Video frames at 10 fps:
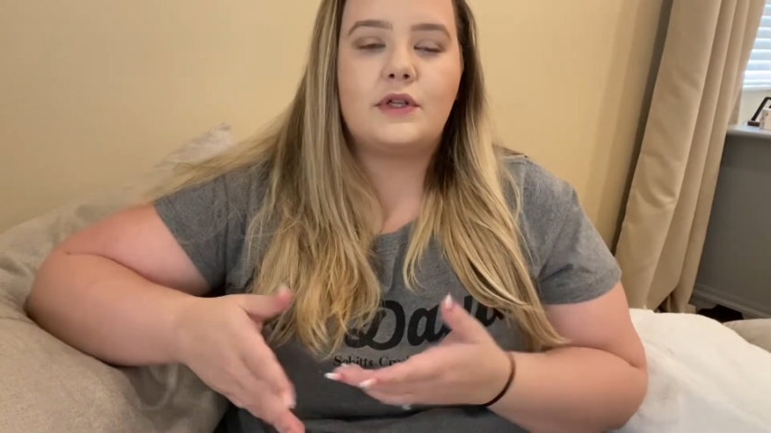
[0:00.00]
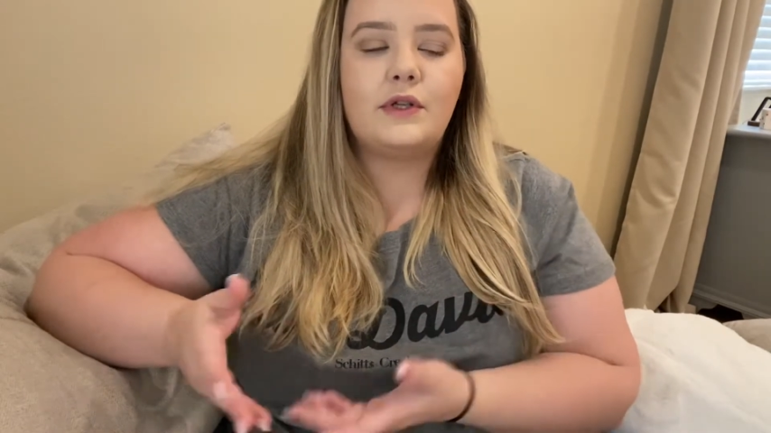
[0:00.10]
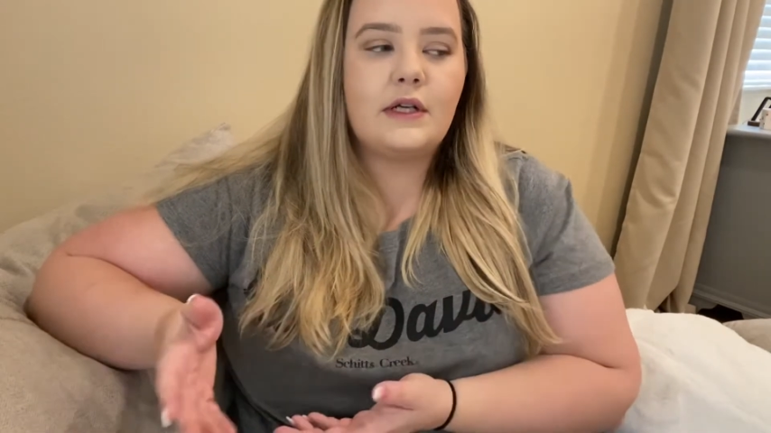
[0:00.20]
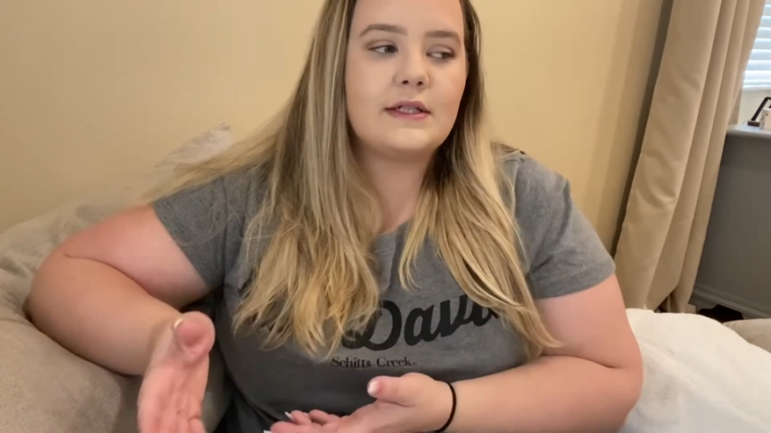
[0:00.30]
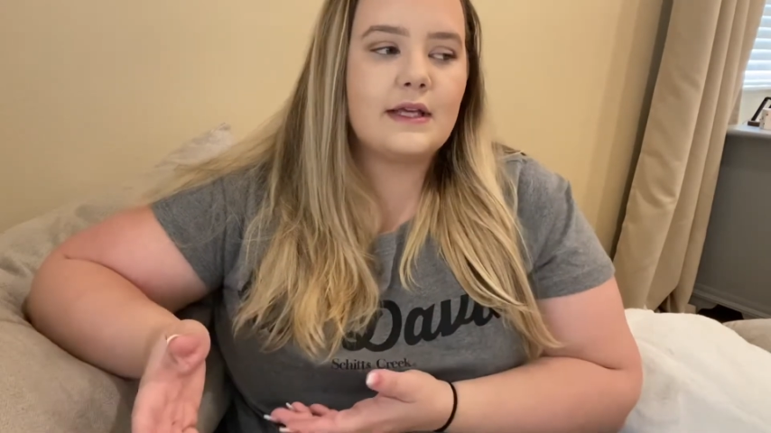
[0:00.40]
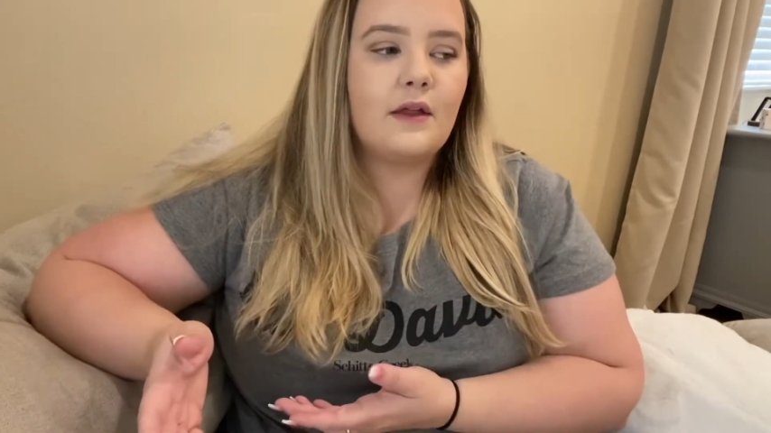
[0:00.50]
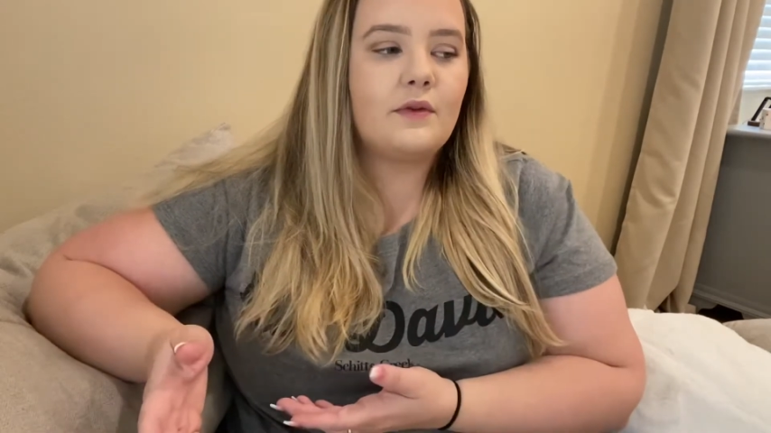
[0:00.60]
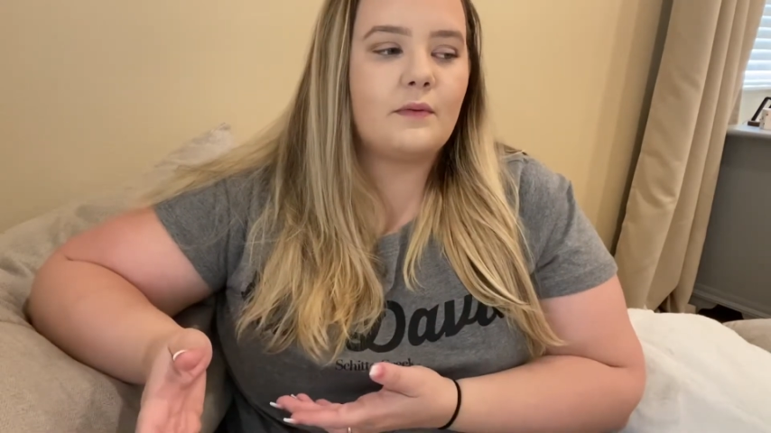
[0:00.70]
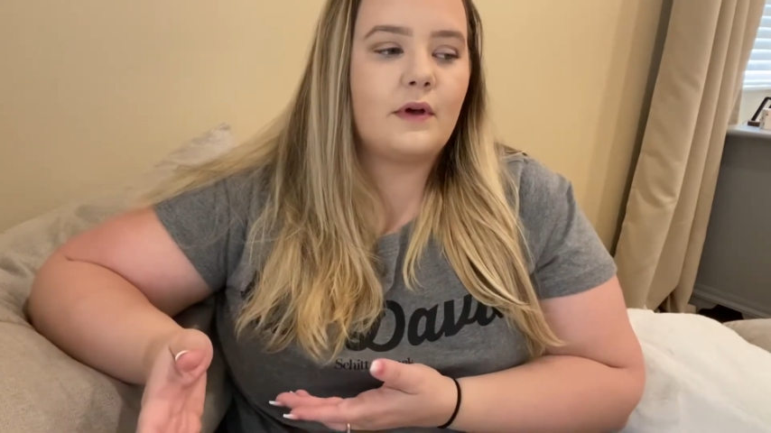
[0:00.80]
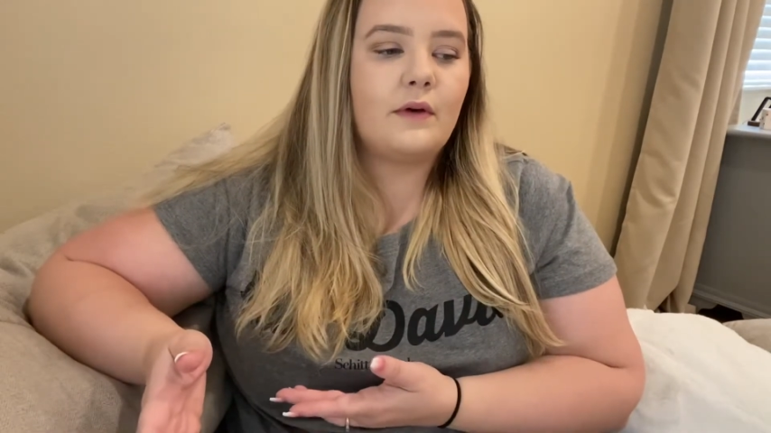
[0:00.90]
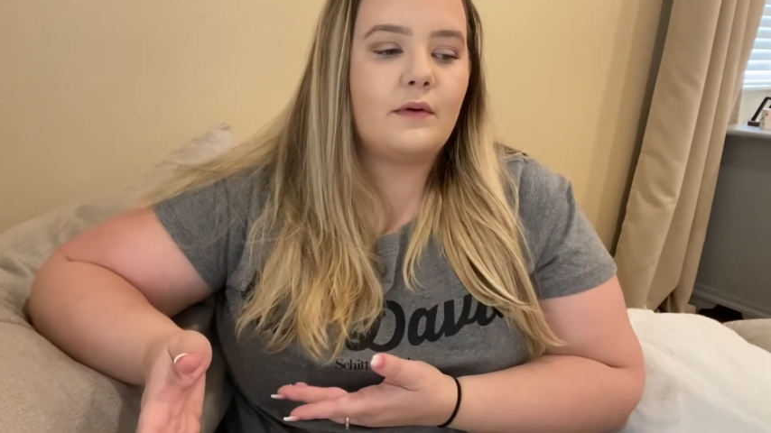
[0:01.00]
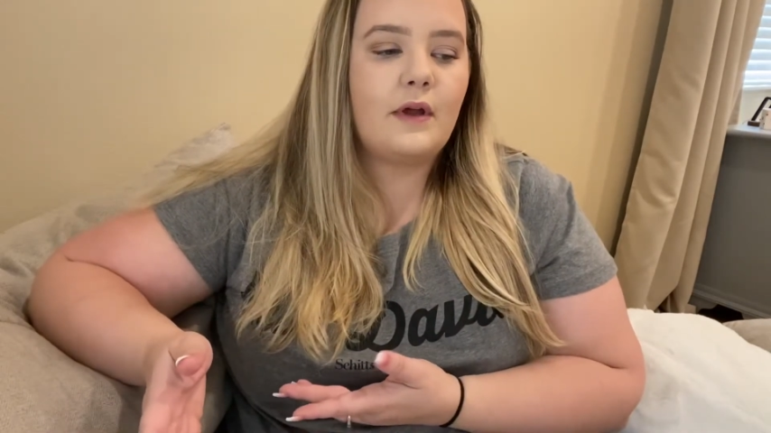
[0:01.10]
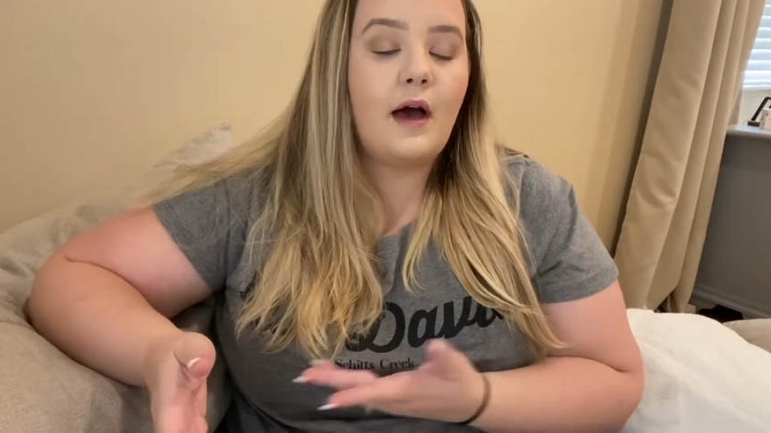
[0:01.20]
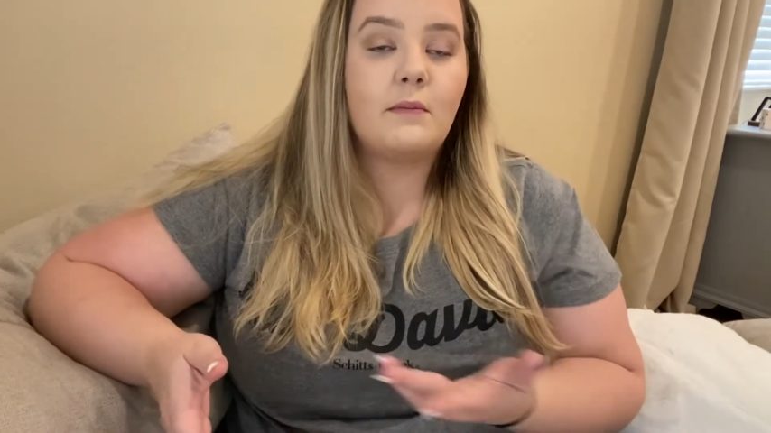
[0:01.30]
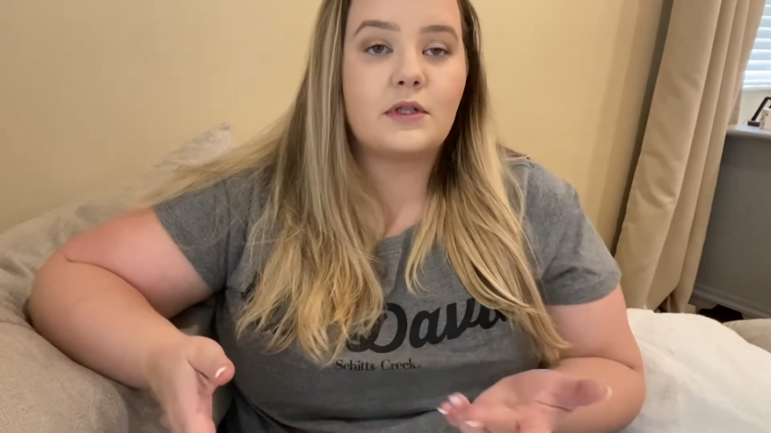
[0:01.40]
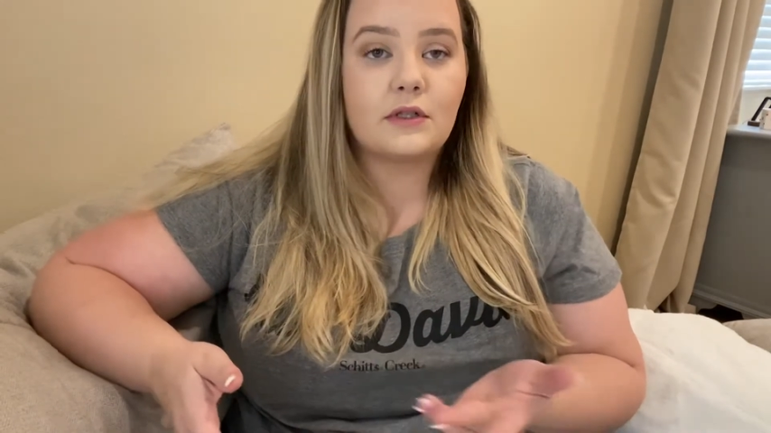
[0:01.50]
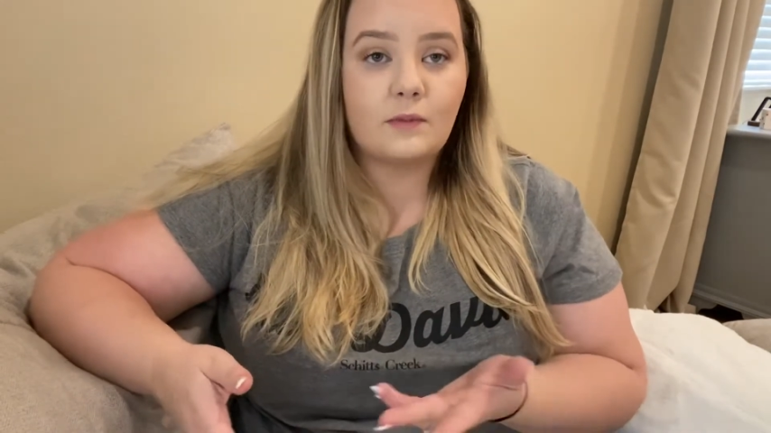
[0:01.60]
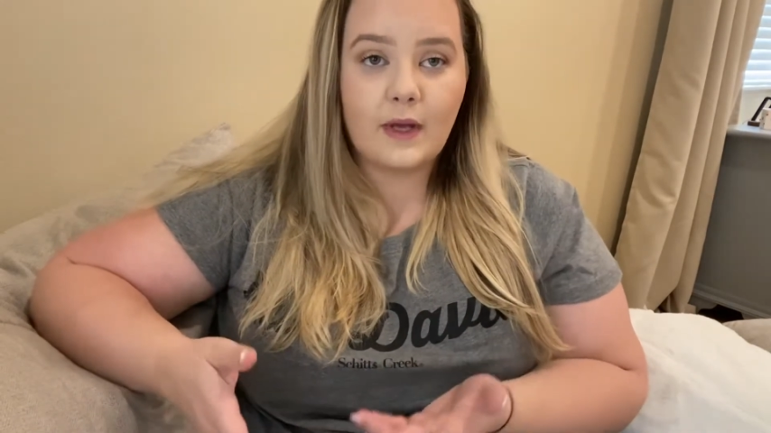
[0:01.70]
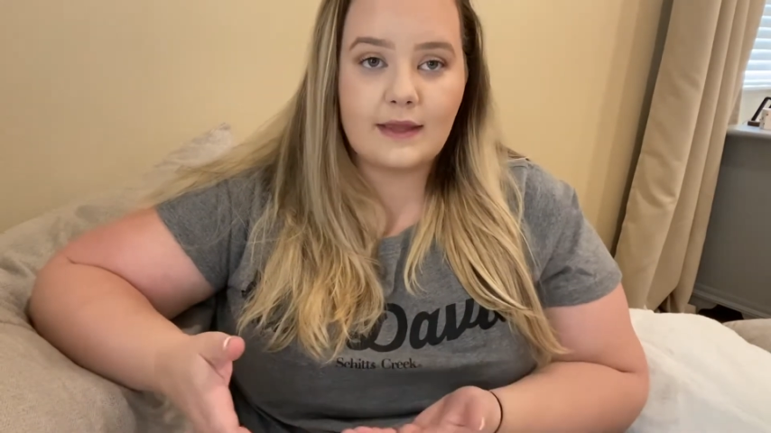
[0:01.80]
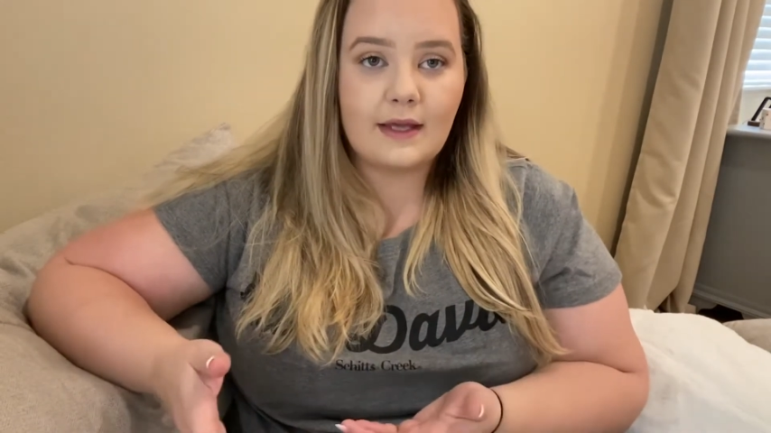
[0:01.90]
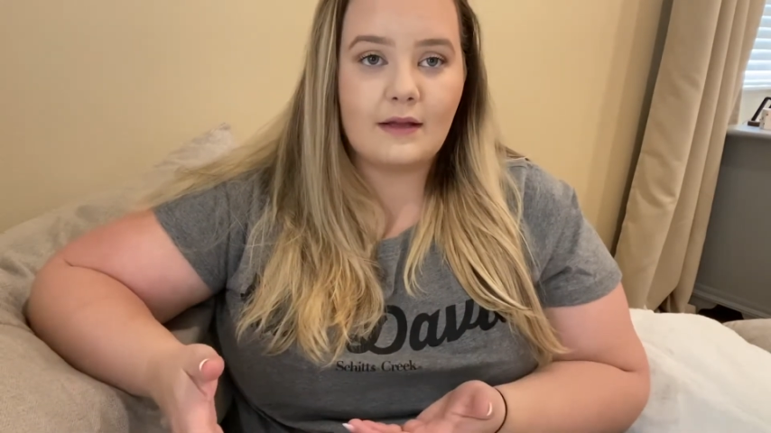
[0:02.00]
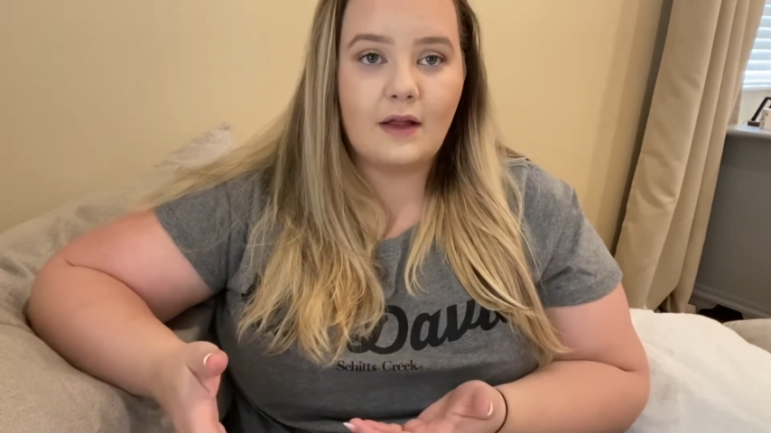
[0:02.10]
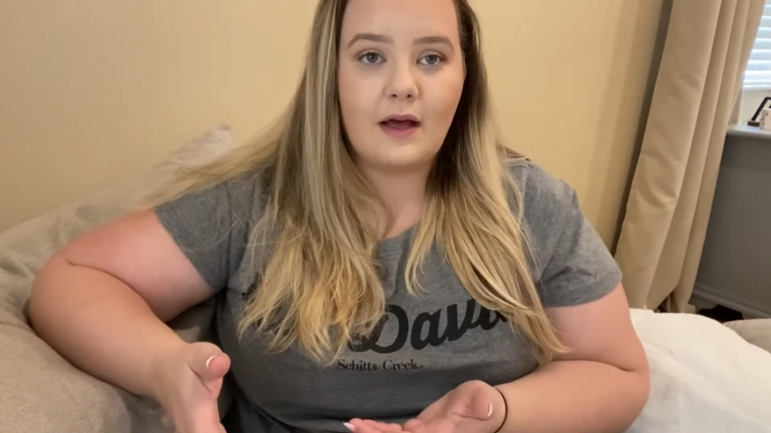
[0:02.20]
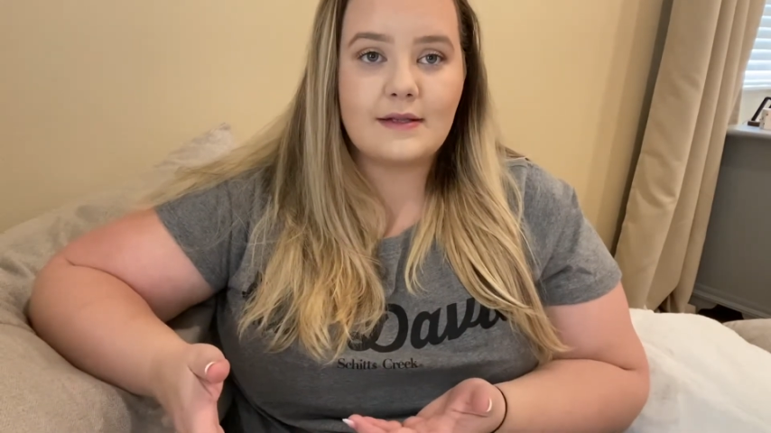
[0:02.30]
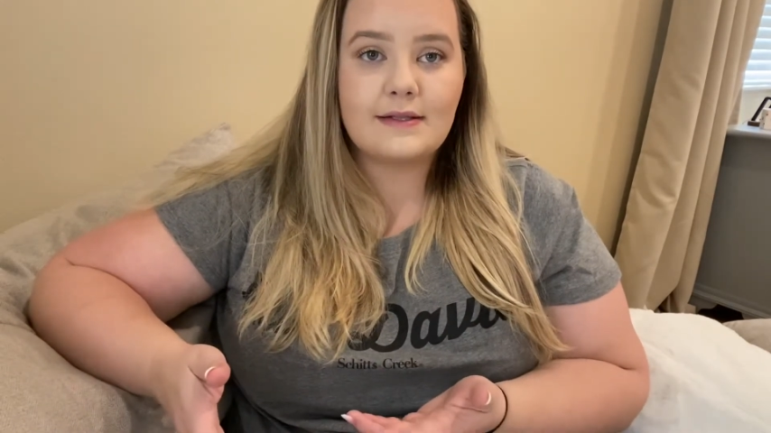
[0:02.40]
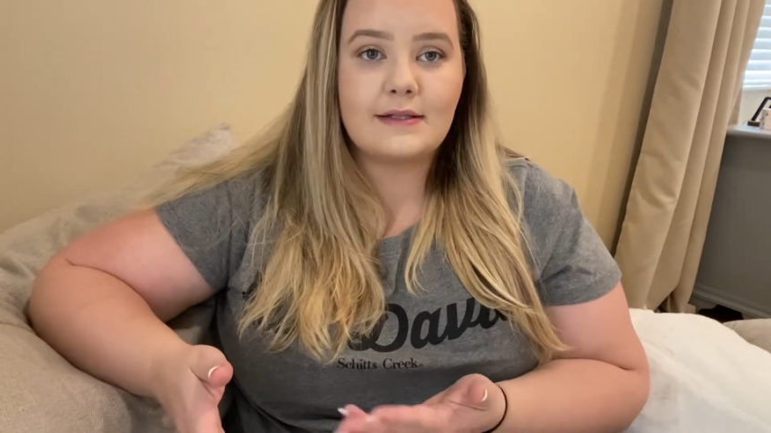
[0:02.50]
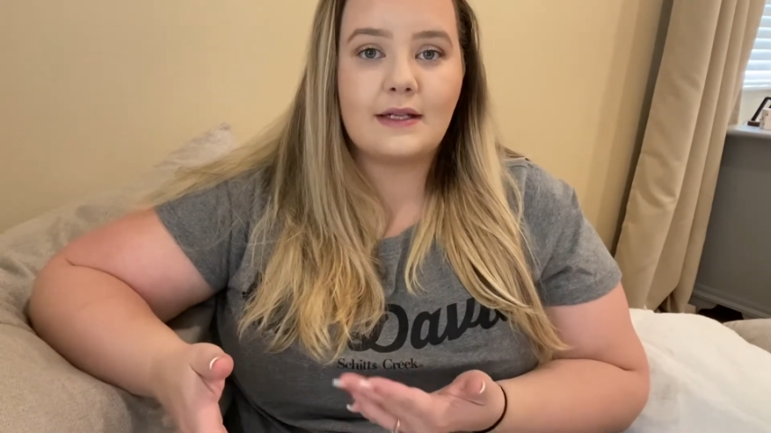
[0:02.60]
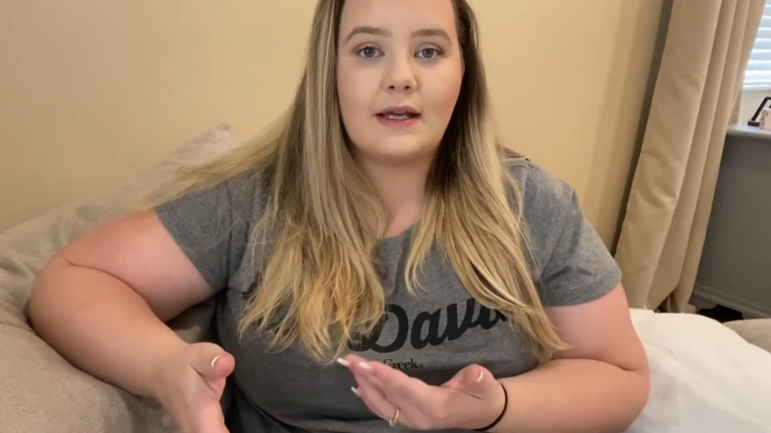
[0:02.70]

years down the road how much weight they lost,